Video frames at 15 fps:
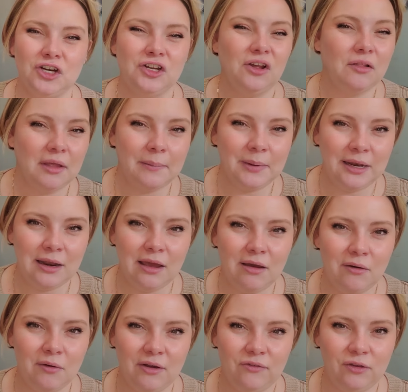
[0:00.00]
Y'all let me
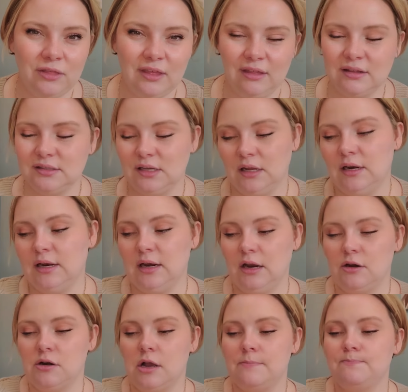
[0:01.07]
know if you think that's a good idea or
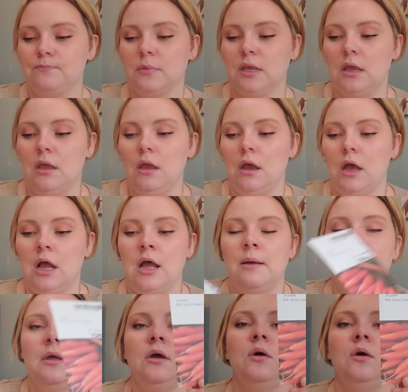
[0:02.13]
not.